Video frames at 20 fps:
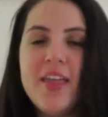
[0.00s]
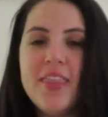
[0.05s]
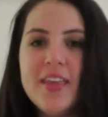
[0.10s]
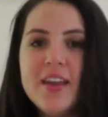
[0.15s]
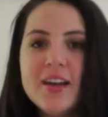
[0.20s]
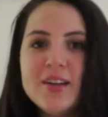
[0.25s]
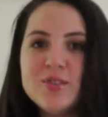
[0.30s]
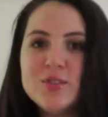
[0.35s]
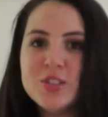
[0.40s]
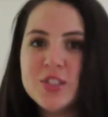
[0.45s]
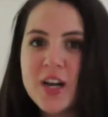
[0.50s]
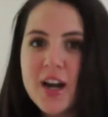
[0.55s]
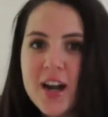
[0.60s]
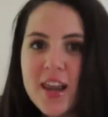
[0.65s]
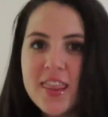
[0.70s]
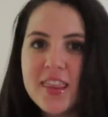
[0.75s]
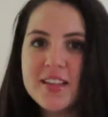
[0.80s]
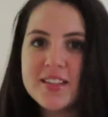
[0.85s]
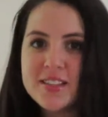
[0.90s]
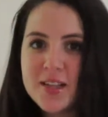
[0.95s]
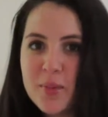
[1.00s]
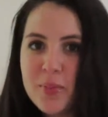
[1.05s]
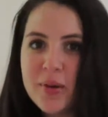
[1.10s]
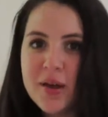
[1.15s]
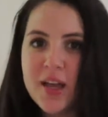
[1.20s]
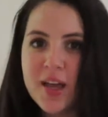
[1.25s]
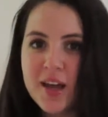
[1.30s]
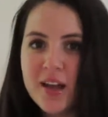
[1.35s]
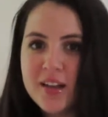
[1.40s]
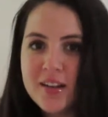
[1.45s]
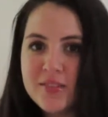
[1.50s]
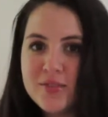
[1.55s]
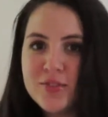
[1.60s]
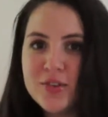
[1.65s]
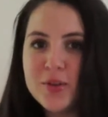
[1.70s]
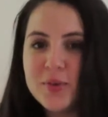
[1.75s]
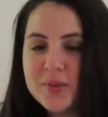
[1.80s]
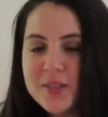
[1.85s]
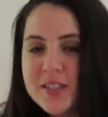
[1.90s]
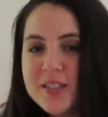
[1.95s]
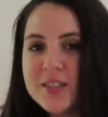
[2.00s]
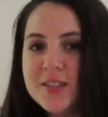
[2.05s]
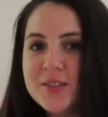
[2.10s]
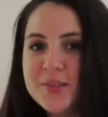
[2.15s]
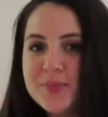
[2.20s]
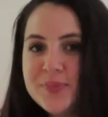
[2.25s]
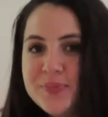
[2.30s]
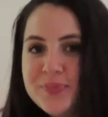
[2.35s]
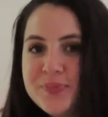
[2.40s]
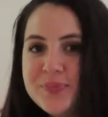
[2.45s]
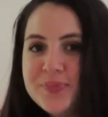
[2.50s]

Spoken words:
think I'm starting this up again, for real.